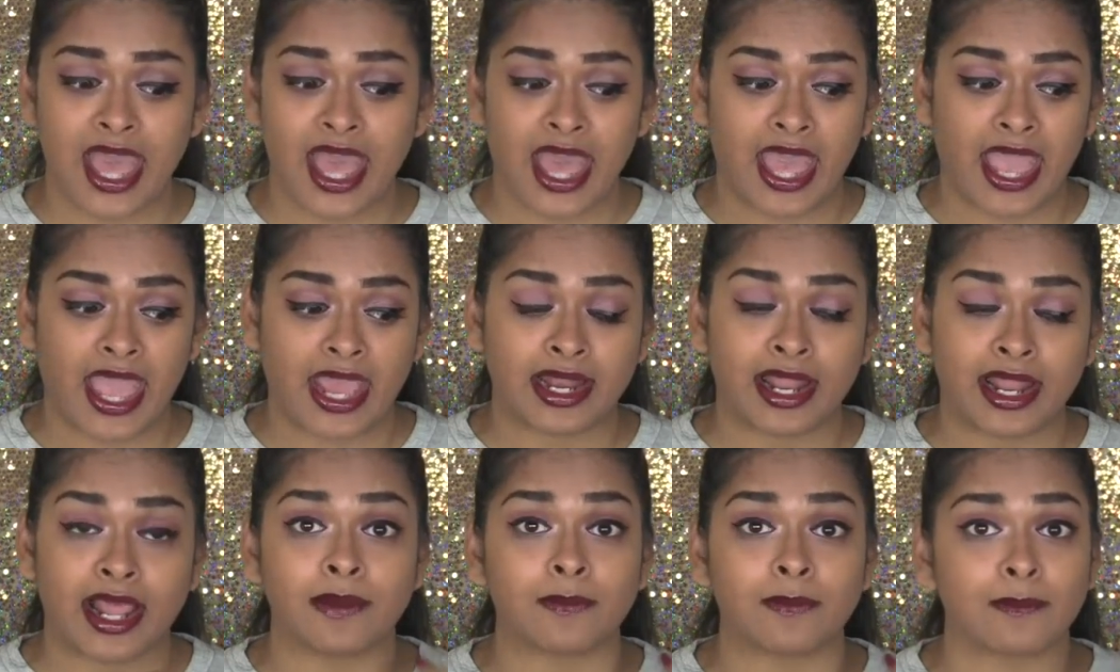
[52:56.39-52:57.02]

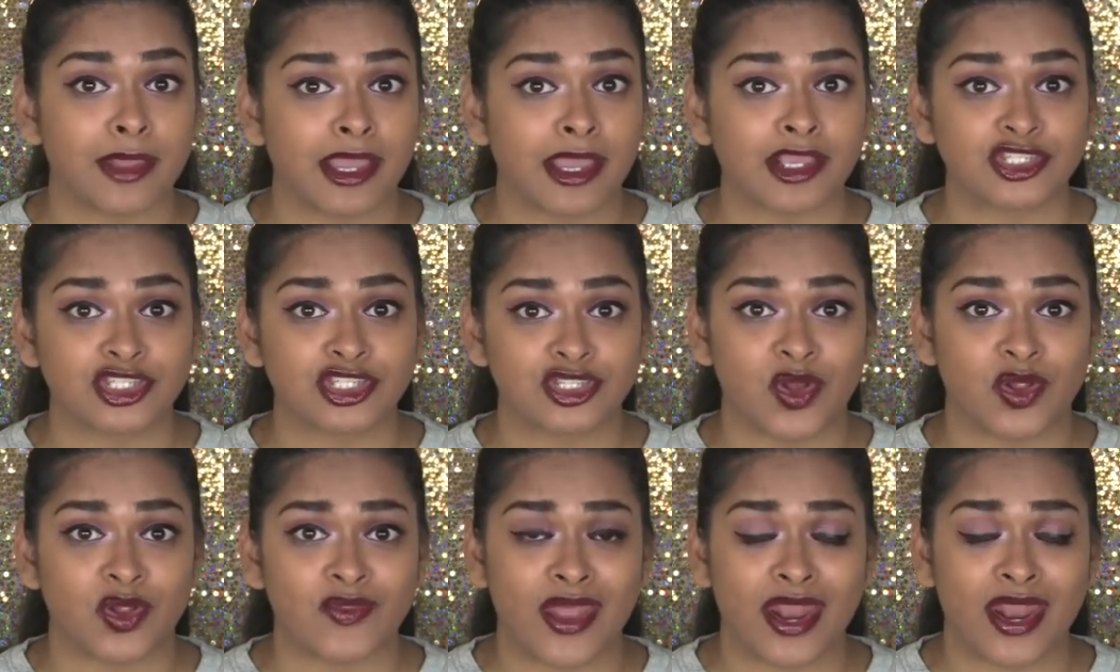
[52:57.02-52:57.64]
and I'll make
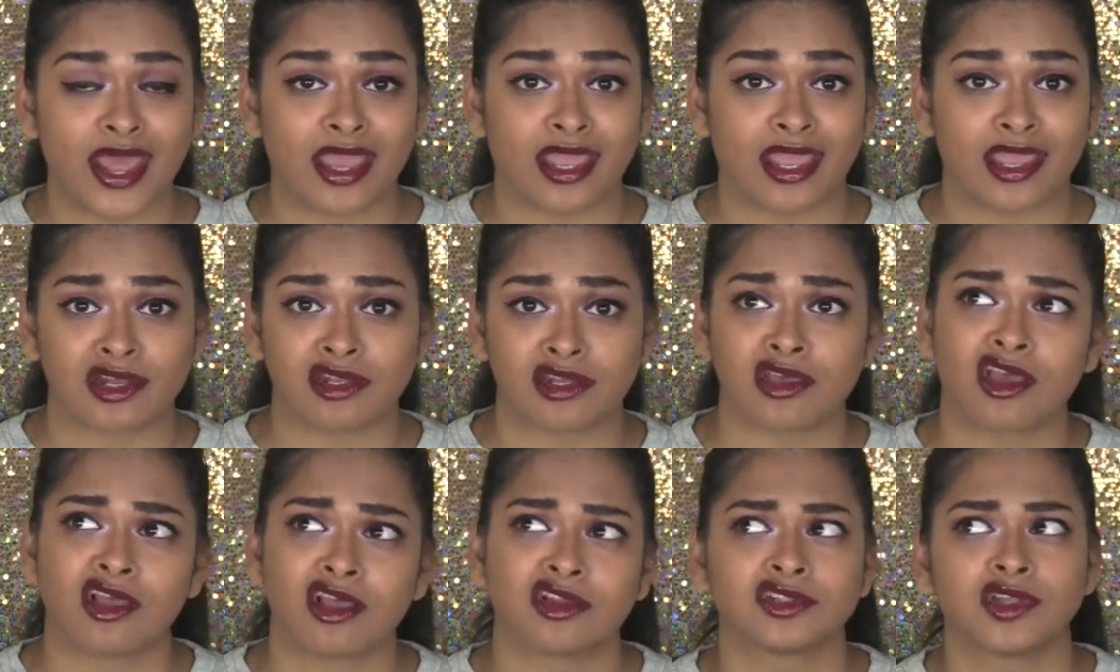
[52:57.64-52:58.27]
sure that I
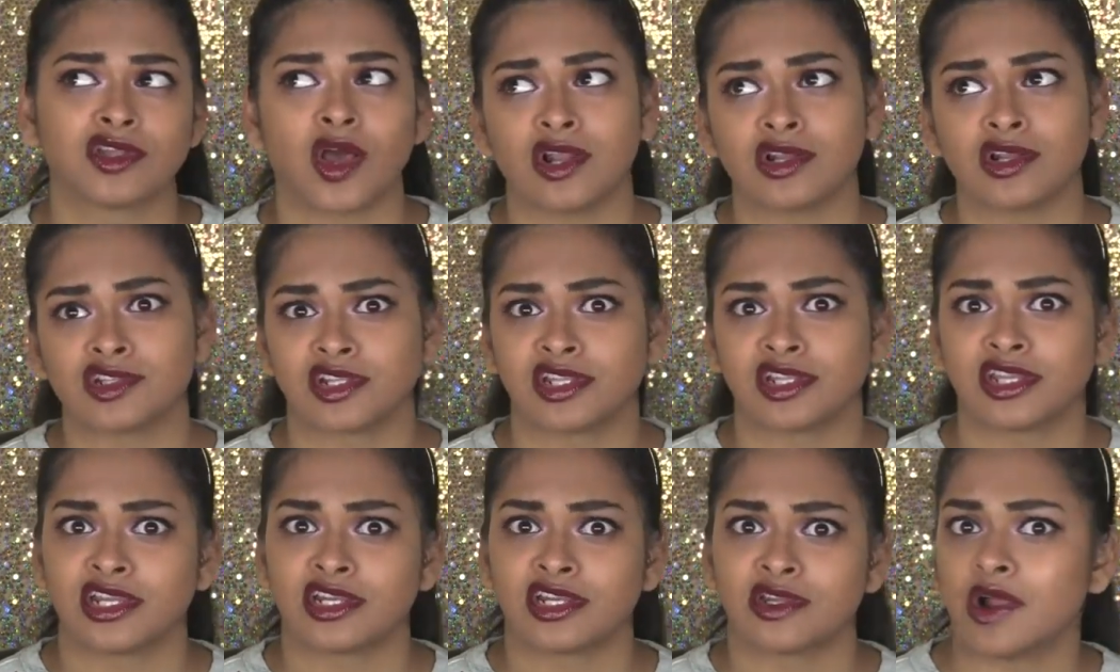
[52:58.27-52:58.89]
hit Dollar
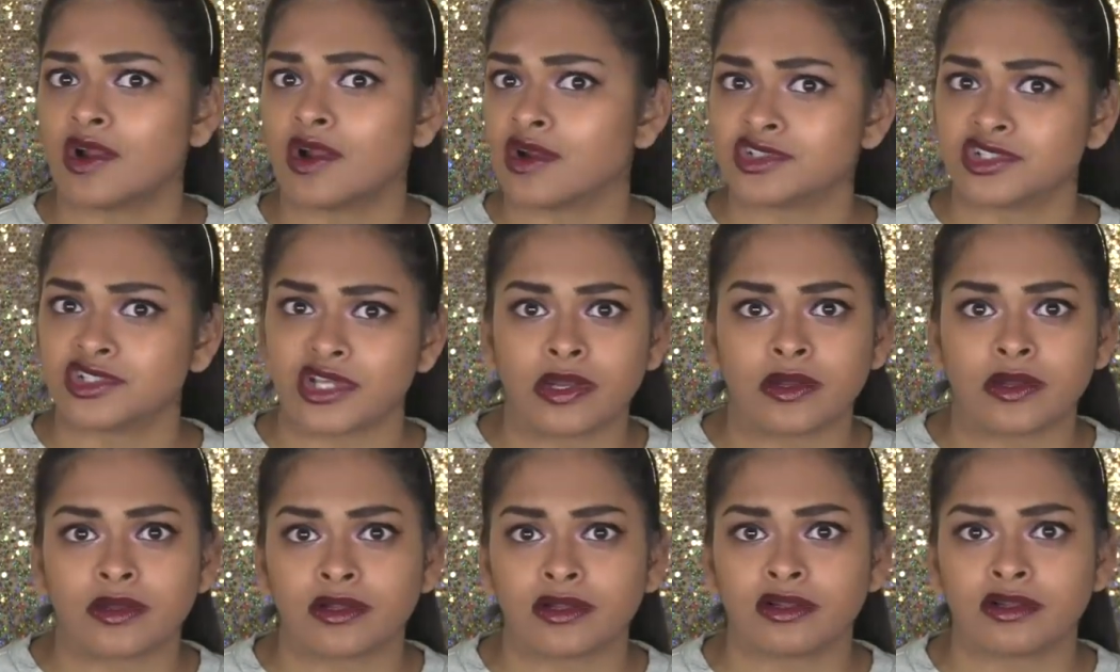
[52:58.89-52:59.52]
Tree, Dollar
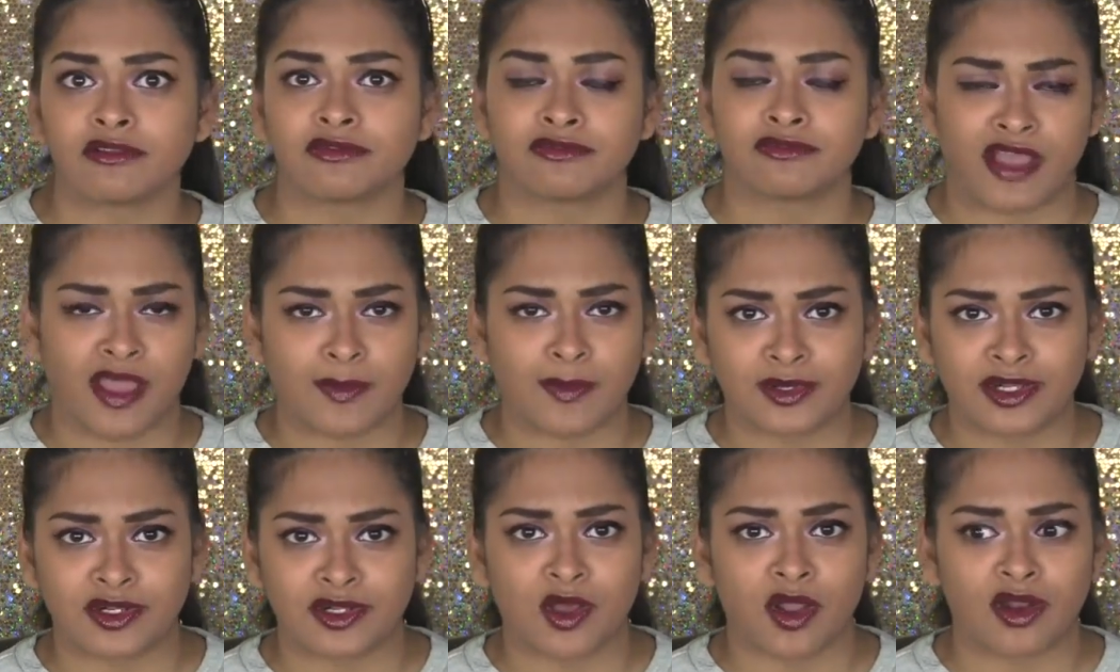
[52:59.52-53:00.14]
General,
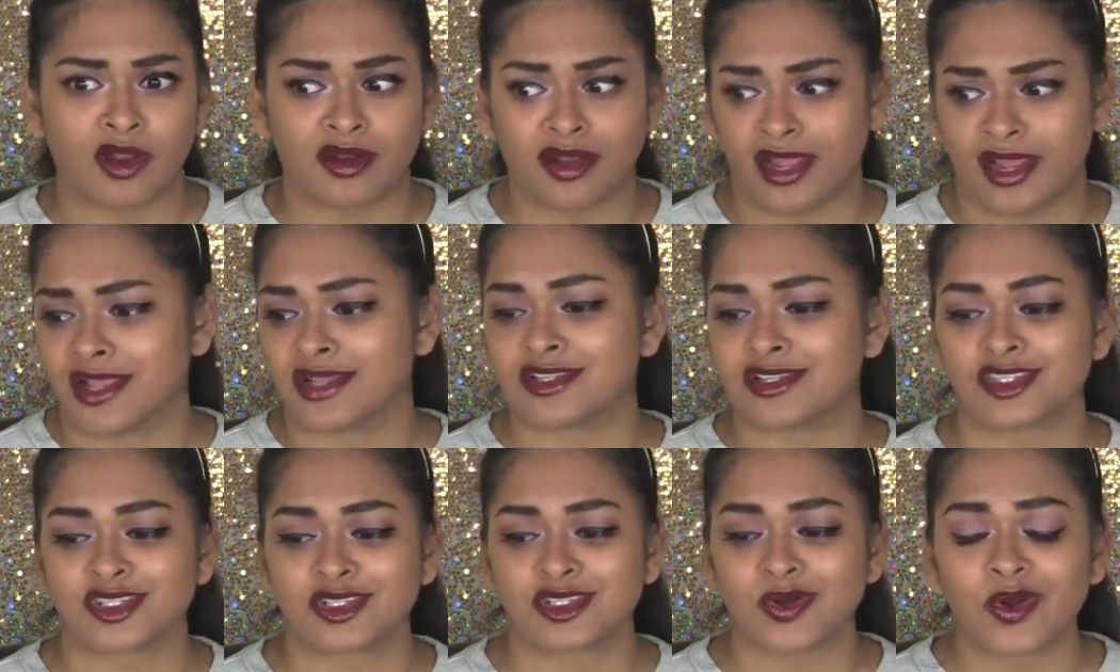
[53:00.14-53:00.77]
Family Dollar
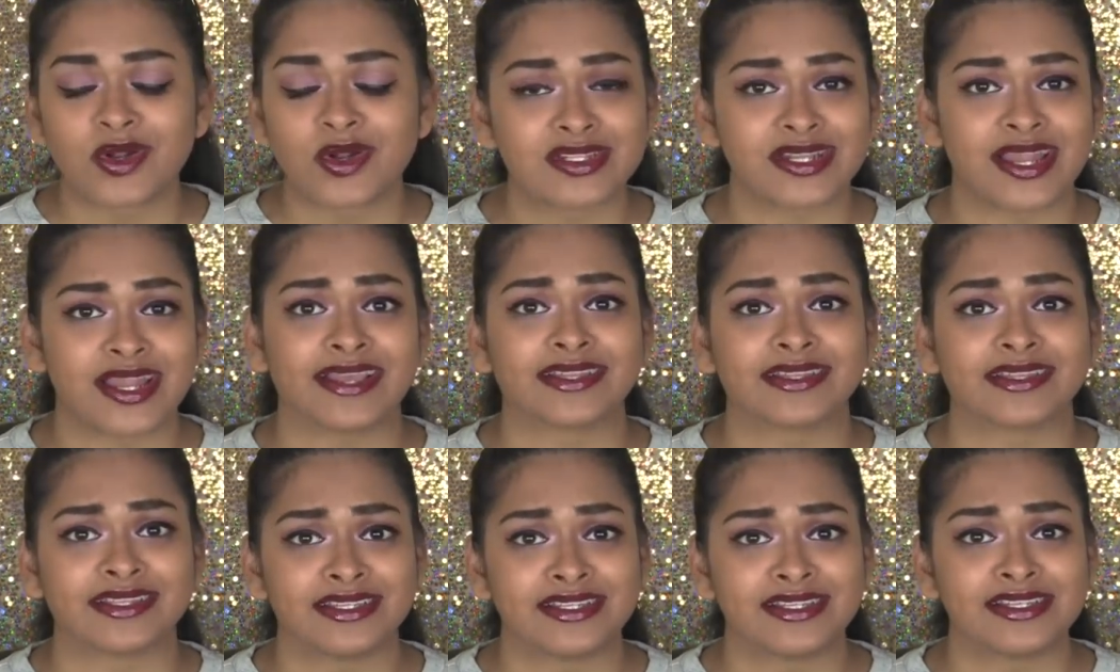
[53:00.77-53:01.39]
and stores
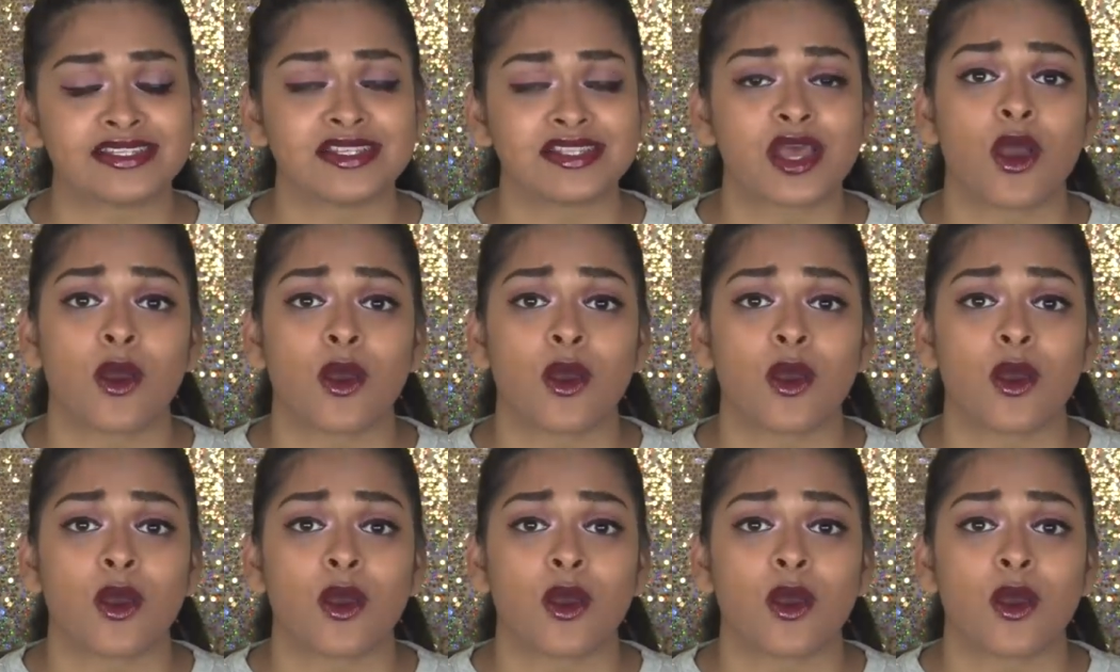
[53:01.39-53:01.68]
like these